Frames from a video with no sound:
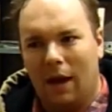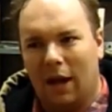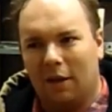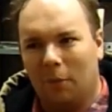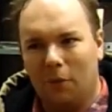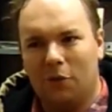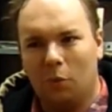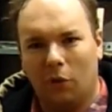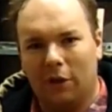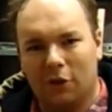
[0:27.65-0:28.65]
And I'm always
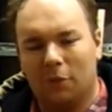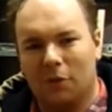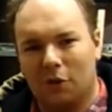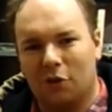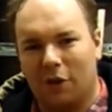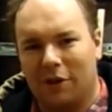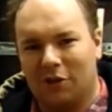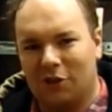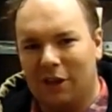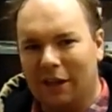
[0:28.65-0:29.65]
worried that somebody's going to try and
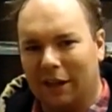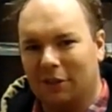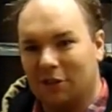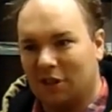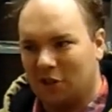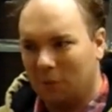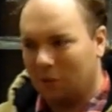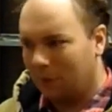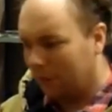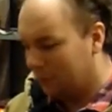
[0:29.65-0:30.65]
steal it, it's actually
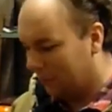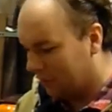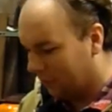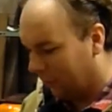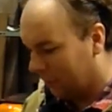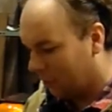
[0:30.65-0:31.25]
worth quite a bit of money.